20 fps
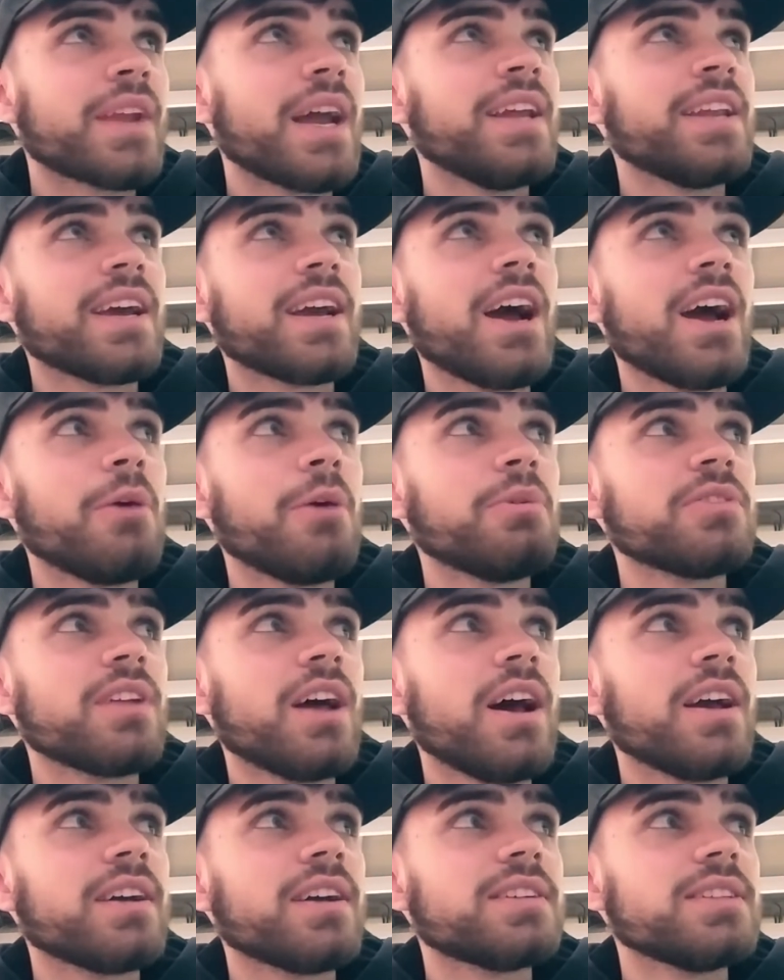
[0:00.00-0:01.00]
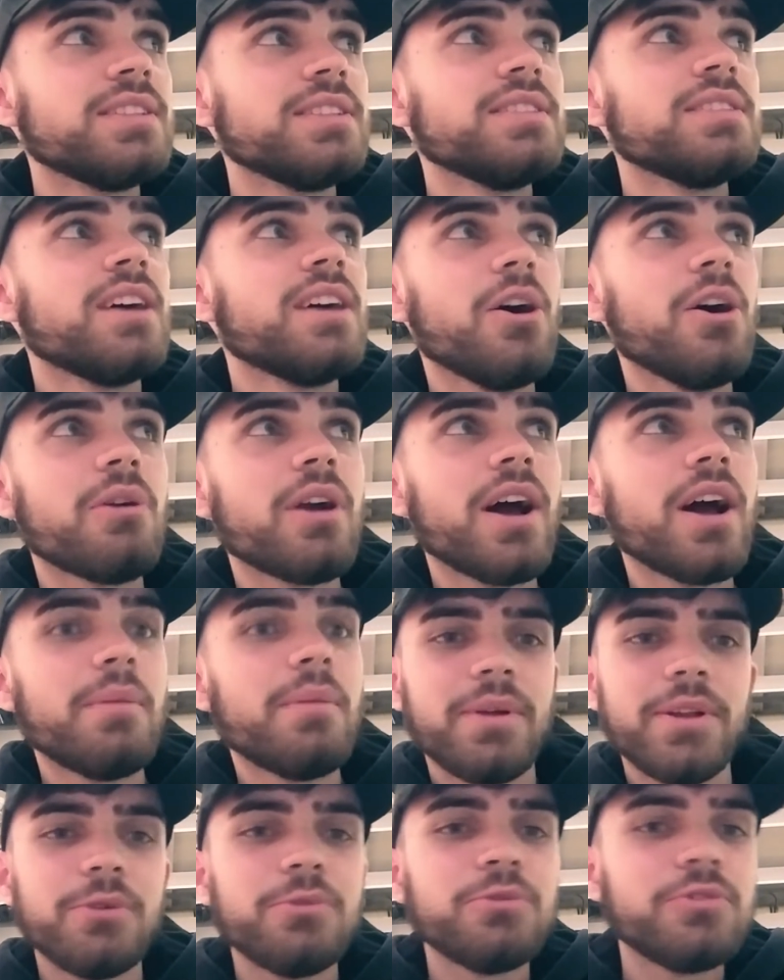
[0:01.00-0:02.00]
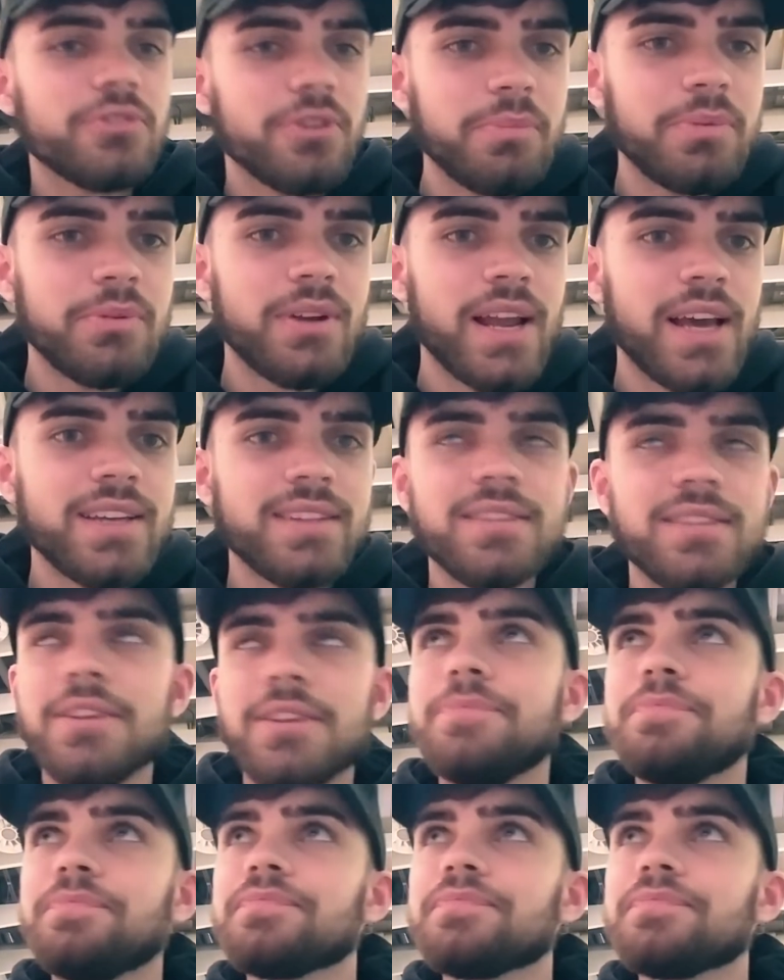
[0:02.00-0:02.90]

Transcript: And the guy was like, alright, but they'll stop you later.